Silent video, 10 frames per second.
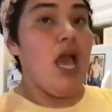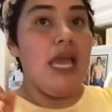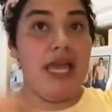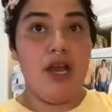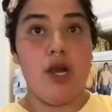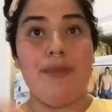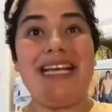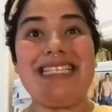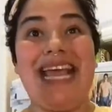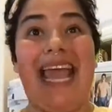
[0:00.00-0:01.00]
Here,
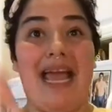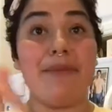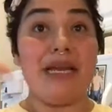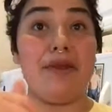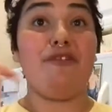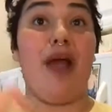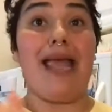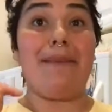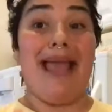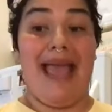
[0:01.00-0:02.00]
because I am going to be
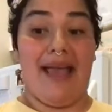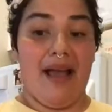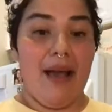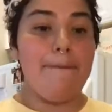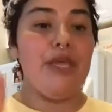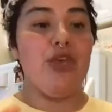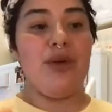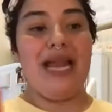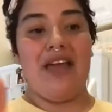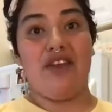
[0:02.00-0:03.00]
frying my egg up, you
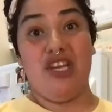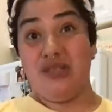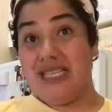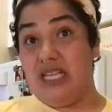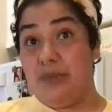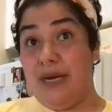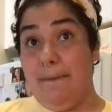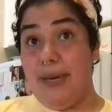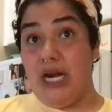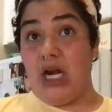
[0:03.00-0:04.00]
can either use a little bit of
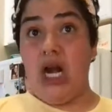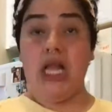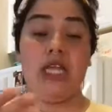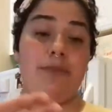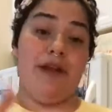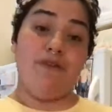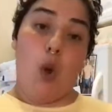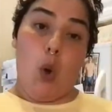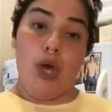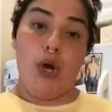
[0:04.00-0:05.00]
butter, a little bit of
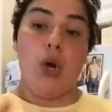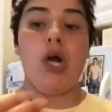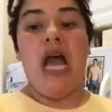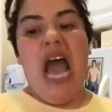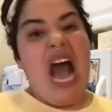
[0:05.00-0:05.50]
oil.